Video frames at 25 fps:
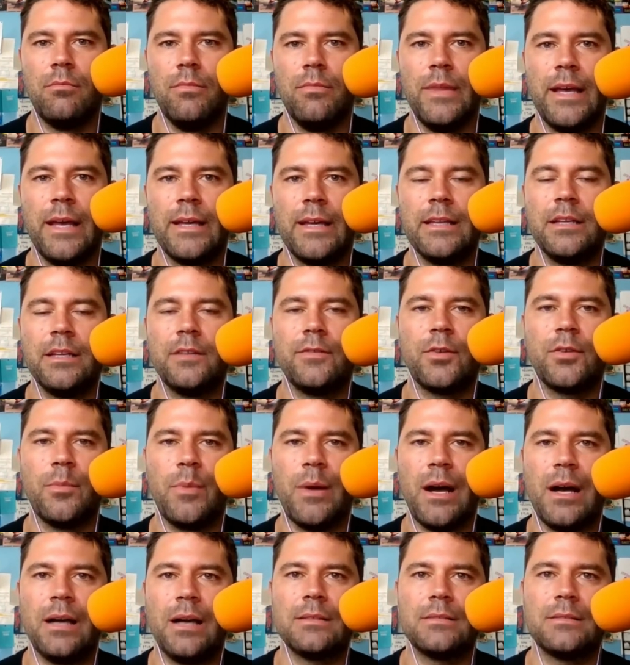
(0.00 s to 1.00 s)
negative or
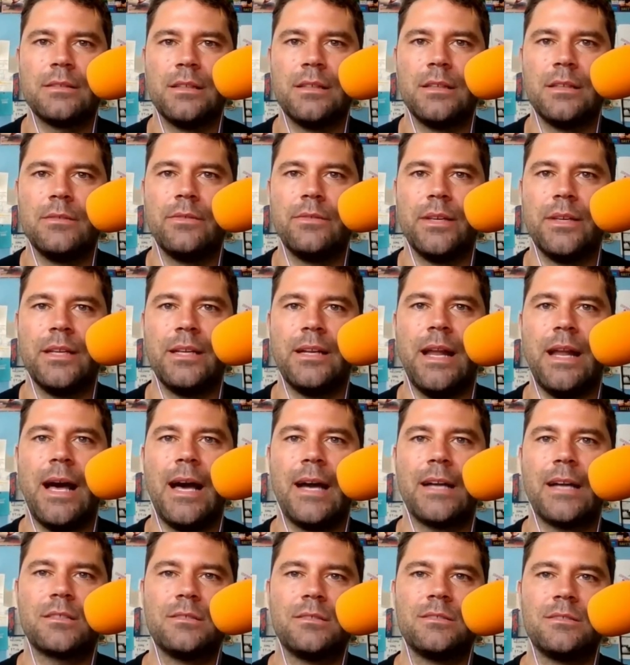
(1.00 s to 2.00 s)
positive, and
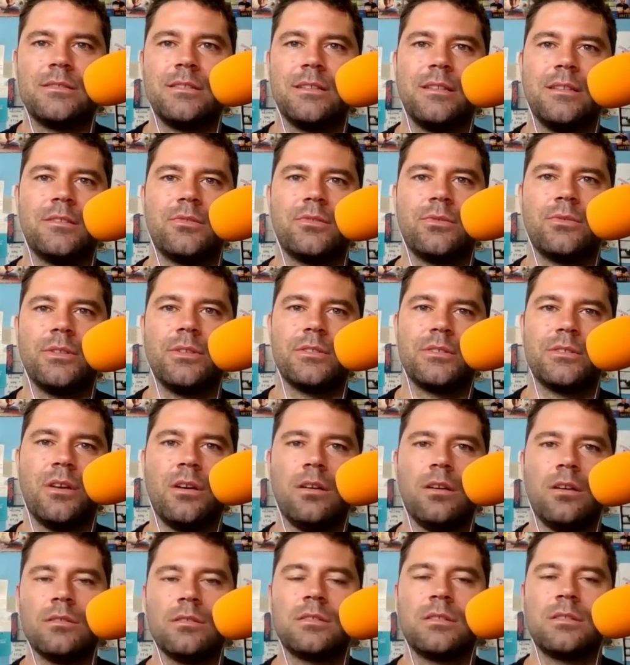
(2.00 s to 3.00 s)
actions lead to
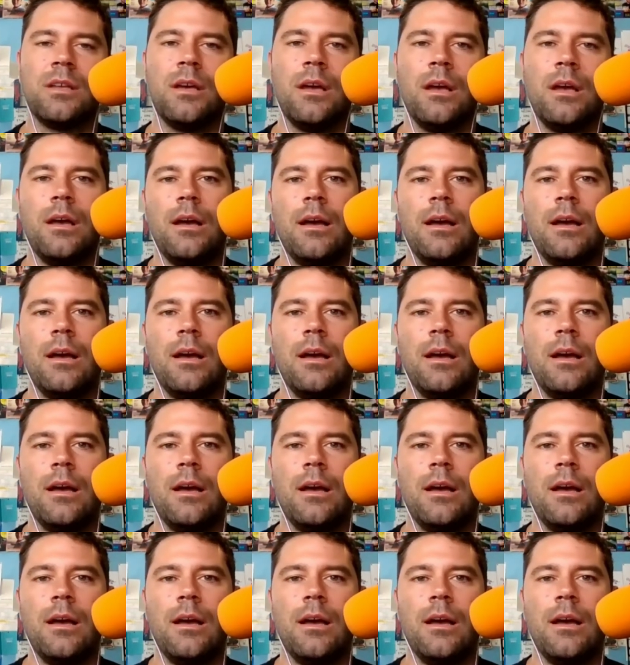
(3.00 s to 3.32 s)
results.